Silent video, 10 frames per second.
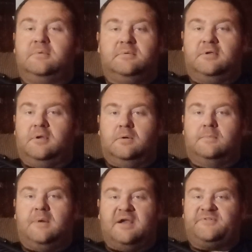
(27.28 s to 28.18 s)
you know,
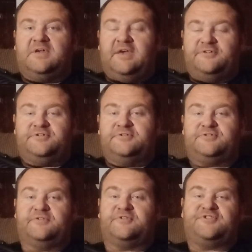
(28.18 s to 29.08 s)

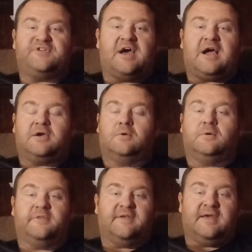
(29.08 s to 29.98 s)
modifications to the stock
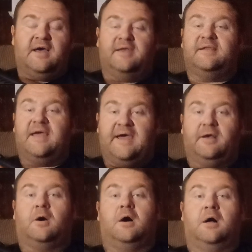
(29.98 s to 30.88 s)
or the gun at
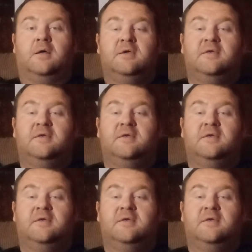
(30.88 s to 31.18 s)
all.